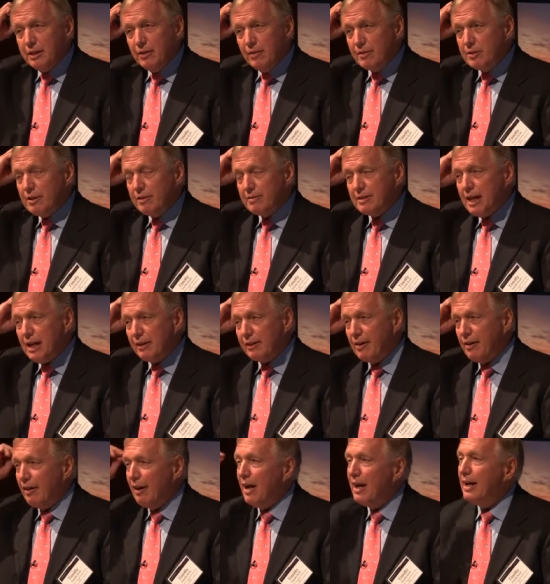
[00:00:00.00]
at University of South
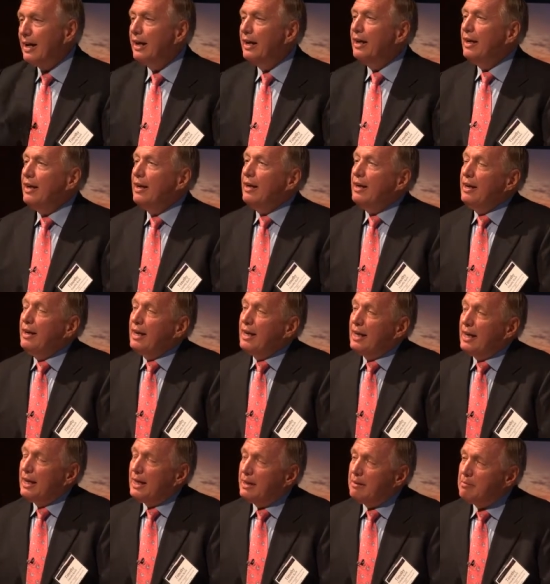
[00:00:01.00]
Carolina.
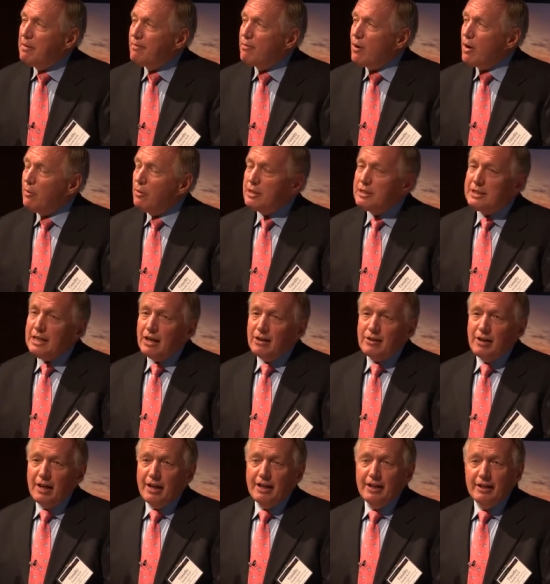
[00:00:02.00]
Before I went to South
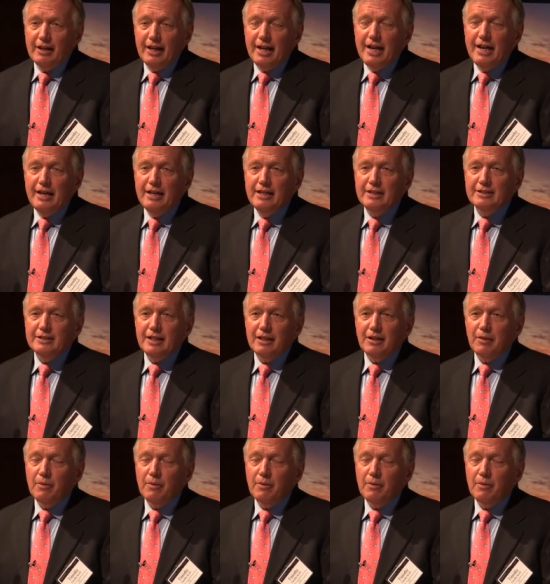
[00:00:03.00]
Carolina in the 80s,